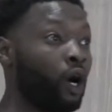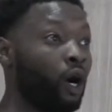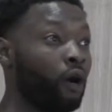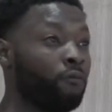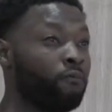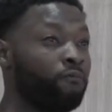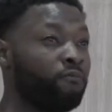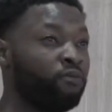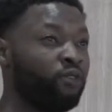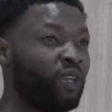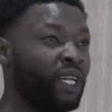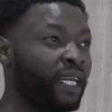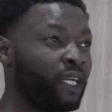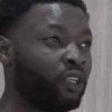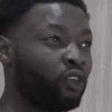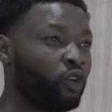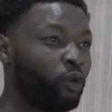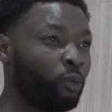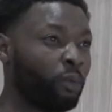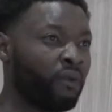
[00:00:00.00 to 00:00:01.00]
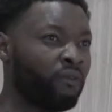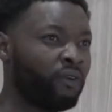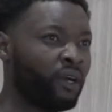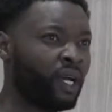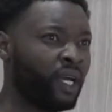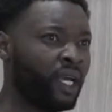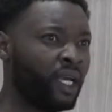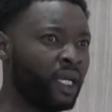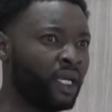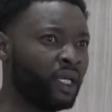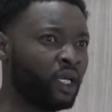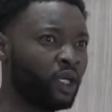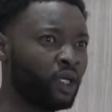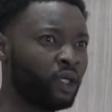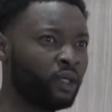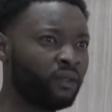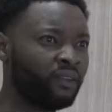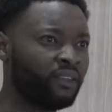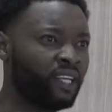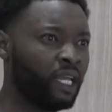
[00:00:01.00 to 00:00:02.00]
I linked up with
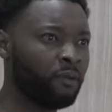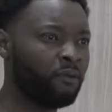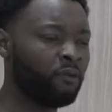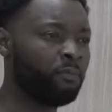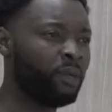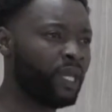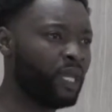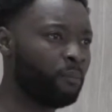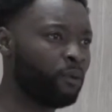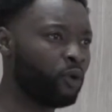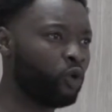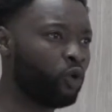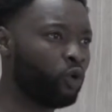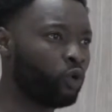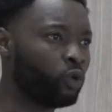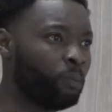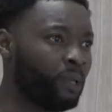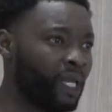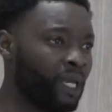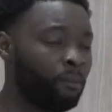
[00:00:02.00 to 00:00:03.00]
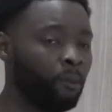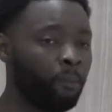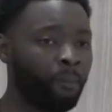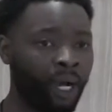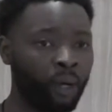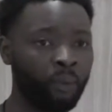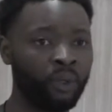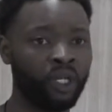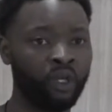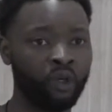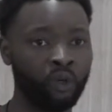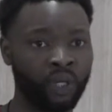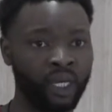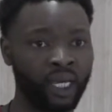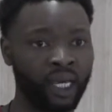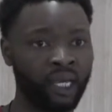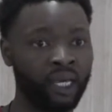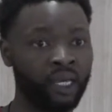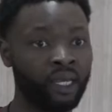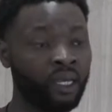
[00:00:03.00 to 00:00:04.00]
a team of people called People Power
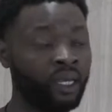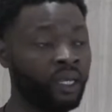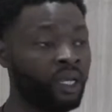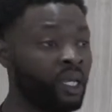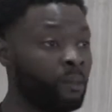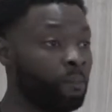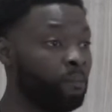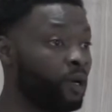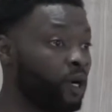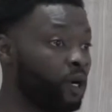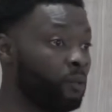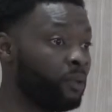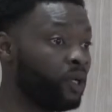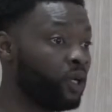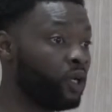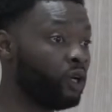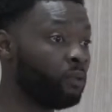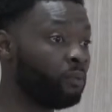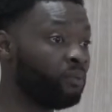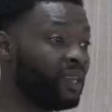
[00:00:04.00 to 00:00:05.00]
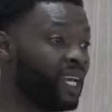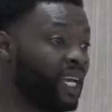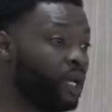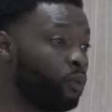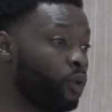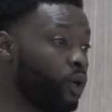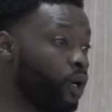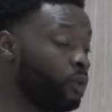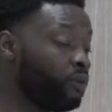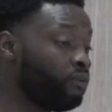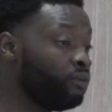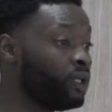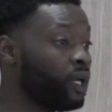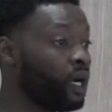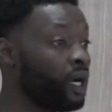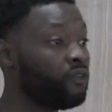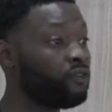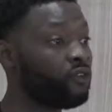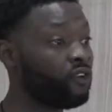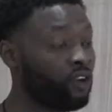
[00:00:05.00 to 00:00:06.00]
UK in Birmingham. They work with
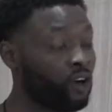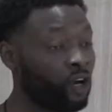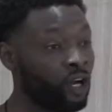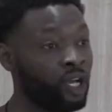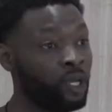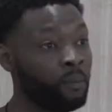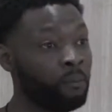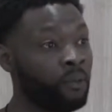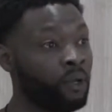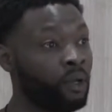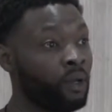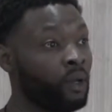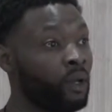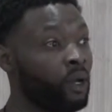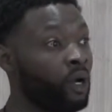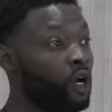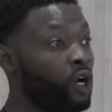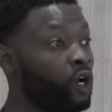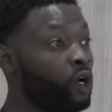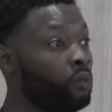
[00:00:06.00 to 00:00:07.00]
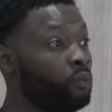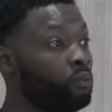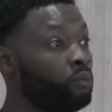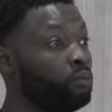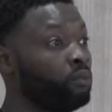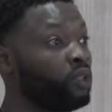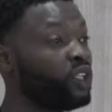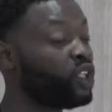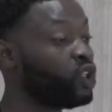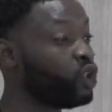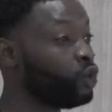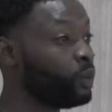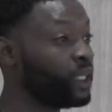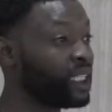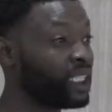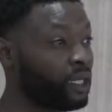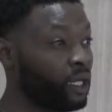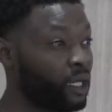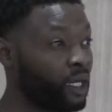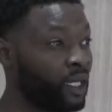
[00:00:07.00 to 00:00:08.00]
knife crime,
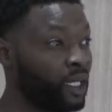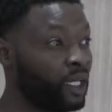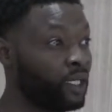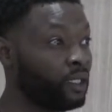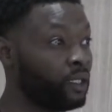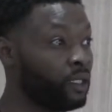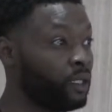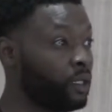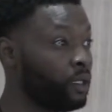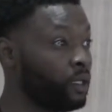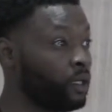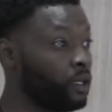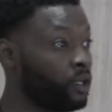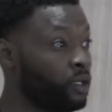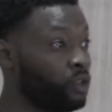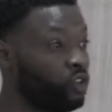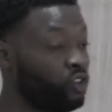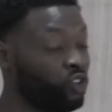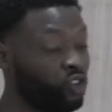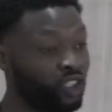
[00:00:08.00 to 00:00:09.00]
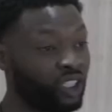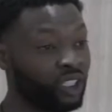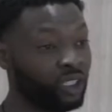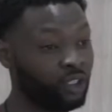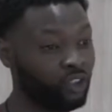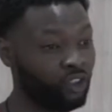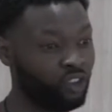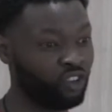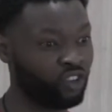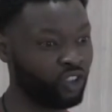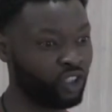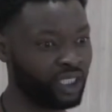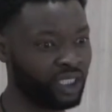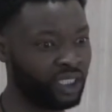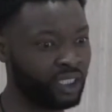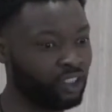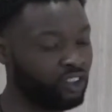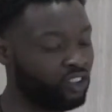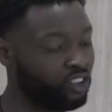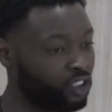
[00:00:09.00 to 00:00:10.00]
suicide, drug
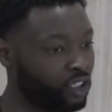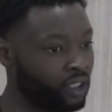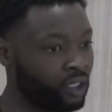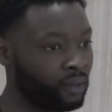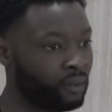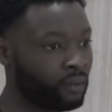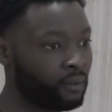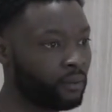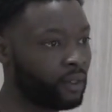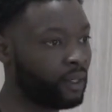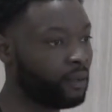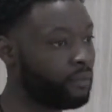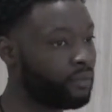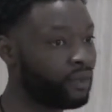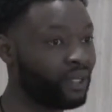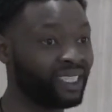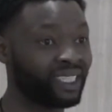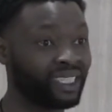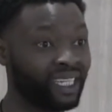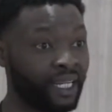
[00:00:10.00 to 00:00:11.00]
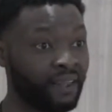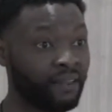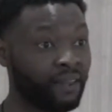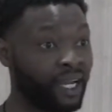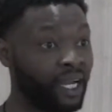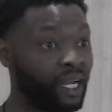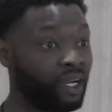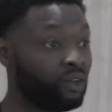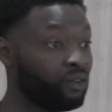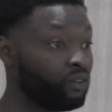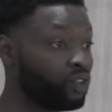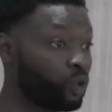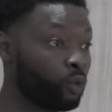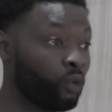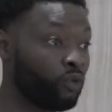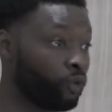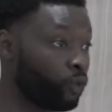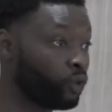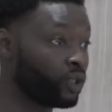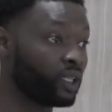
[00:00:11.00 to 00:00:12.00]
addiction, and things like that.
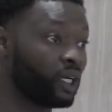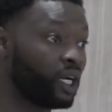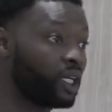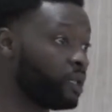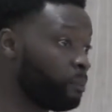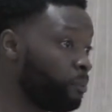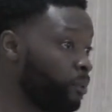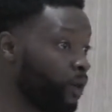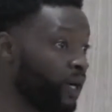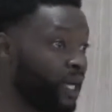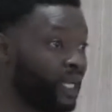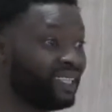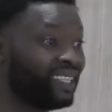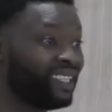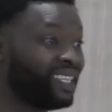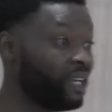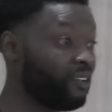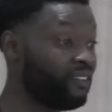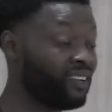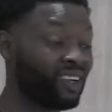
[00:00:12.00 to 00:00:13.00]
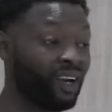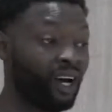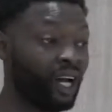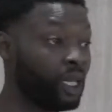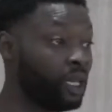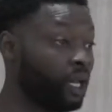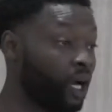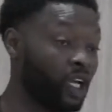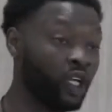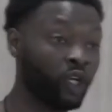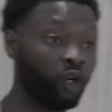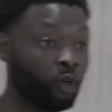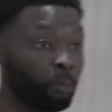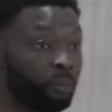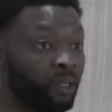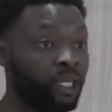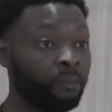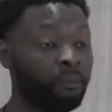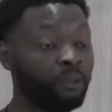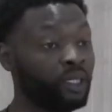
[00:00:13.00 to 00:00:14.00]
So we've all started to put heads together. They've got a lot of
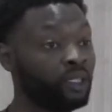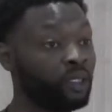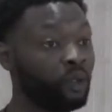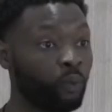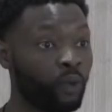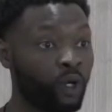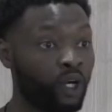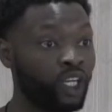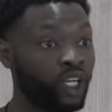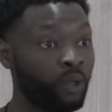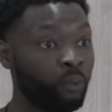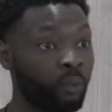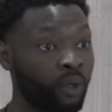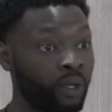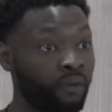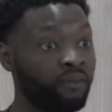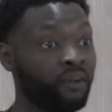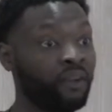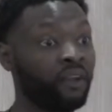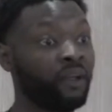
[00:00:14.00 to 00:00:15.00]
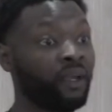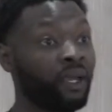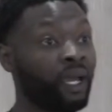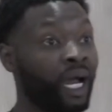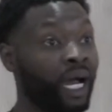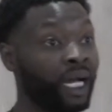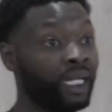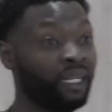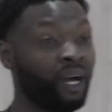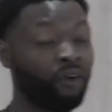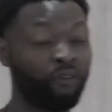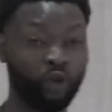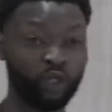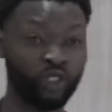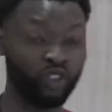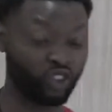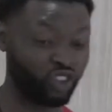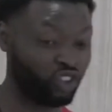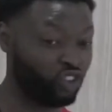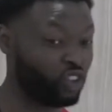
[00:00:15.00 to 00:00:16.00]
young people that they're working with, and I've
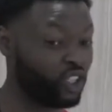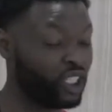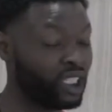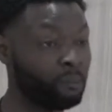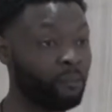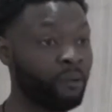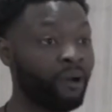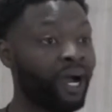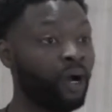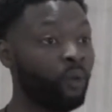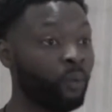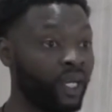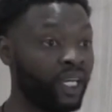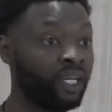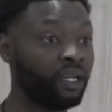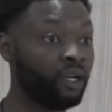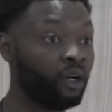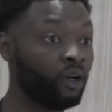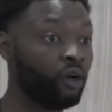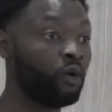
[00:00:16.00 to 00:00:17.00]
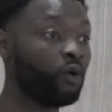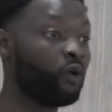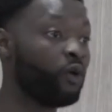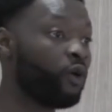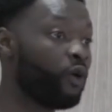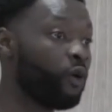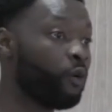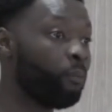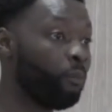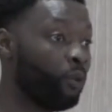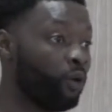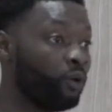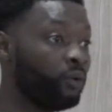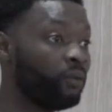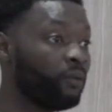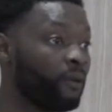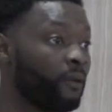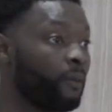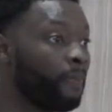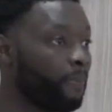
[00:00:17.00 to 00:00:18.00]
only just joined them about a week ago,
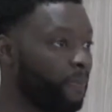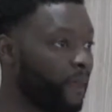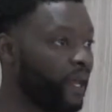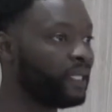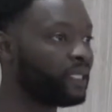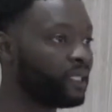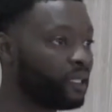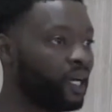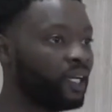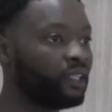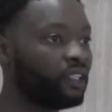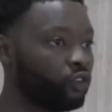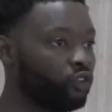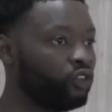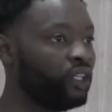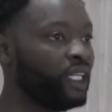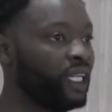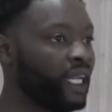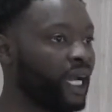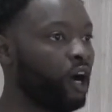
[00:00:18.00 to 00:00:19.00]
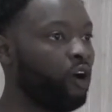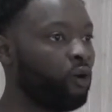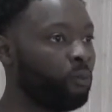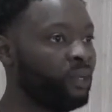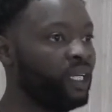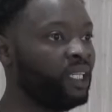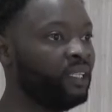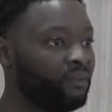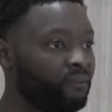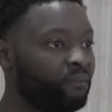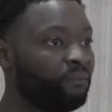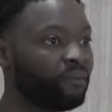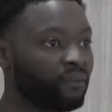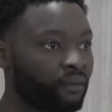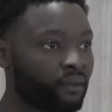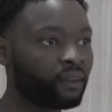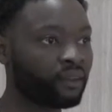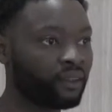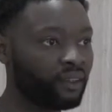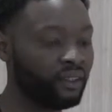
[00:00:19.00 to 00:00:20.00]
but they started to really help me
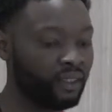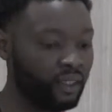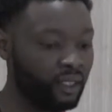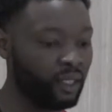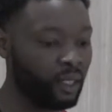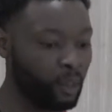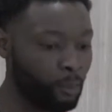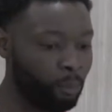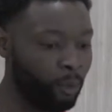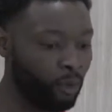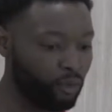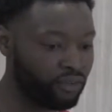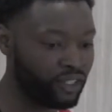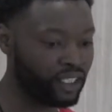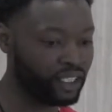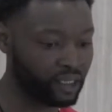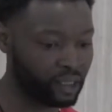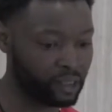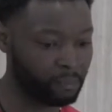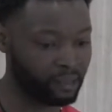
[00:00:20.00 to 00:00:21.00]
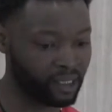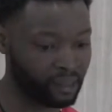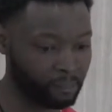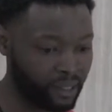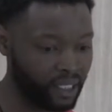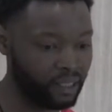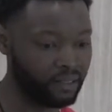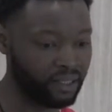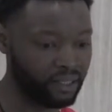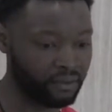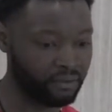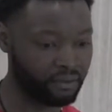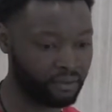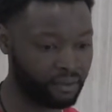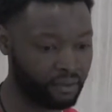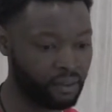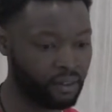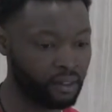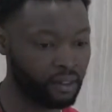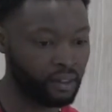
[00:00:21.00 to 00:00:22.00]
put things into
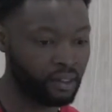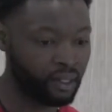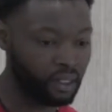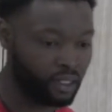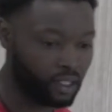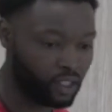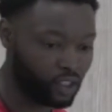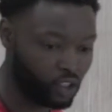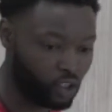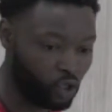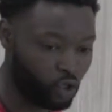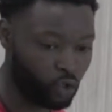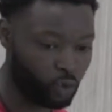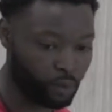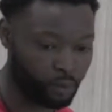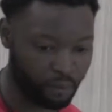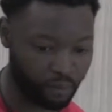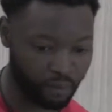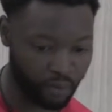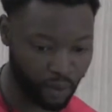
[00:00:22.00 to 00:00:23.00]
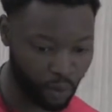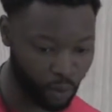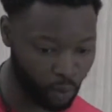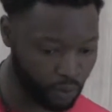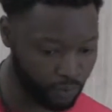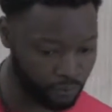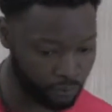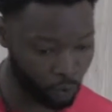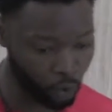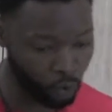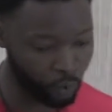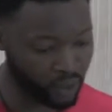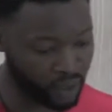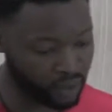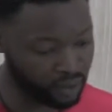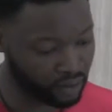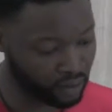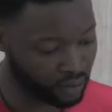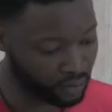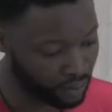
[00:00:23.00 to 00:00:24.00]
perspective. So going
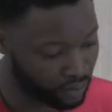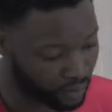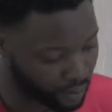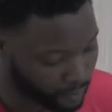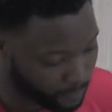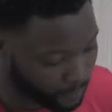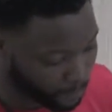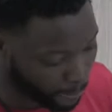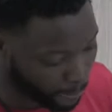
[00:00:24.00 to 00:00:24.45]
forward,